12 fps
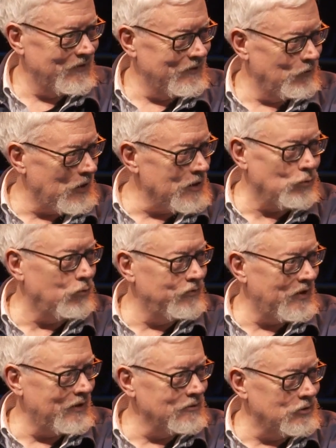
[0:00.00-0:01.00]
Like,
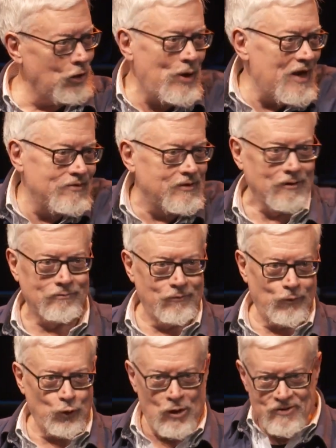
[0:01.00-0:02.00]
go ask them,
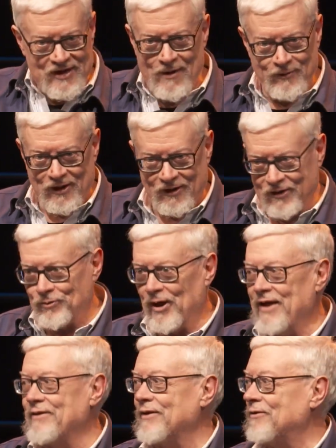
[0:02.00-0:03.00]
what was happening? That's what
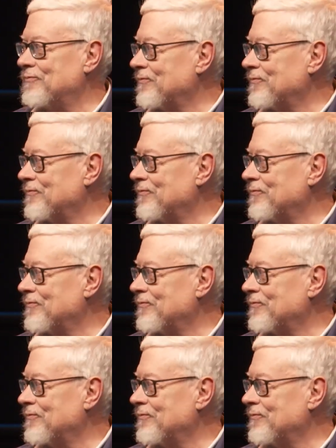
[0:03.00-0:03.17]
I did.